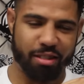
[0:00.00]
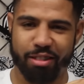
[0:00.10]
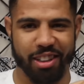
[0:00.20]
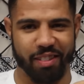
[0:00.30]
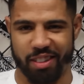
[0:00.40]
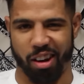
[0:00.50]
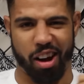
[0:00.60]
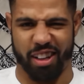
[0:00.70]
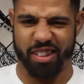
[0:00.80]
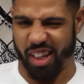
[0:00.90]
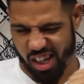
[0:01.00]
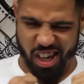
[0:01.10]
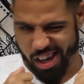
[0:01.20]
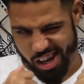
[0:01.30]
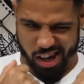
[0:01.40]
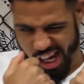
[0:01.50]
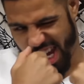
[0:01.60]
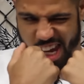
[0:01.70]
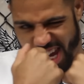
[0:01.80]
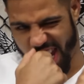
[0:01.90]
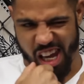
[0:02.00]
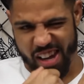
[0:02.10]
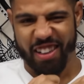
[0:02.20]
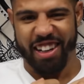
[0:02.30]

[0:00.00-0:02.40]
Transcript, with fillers: wasn't even talking. He's like, I